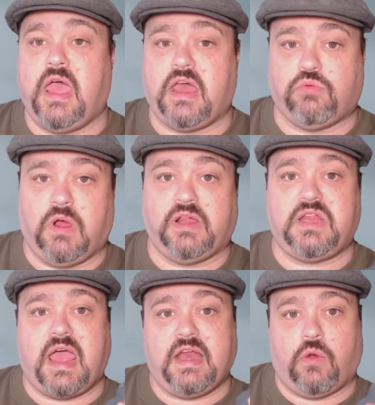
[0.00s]
as well
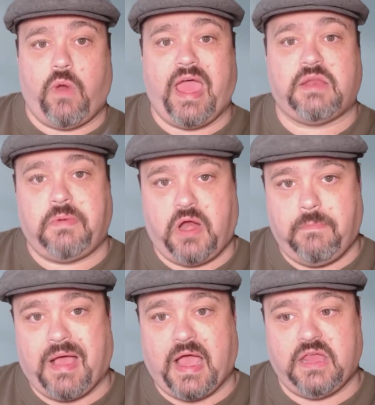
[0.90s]
as adding a
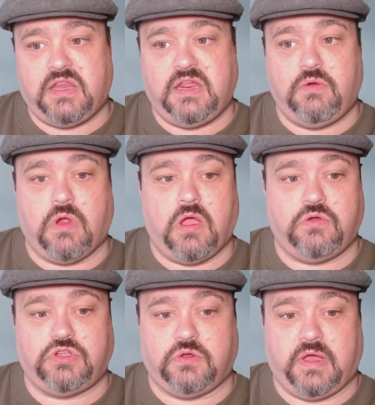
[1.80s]
Raspberry Pi
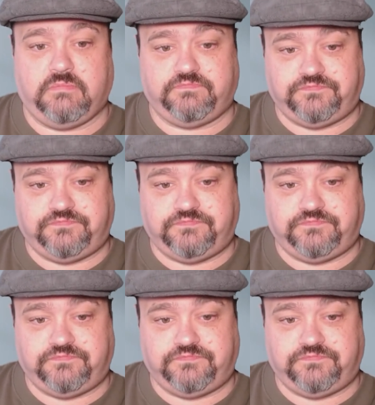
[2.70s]
Zero to it,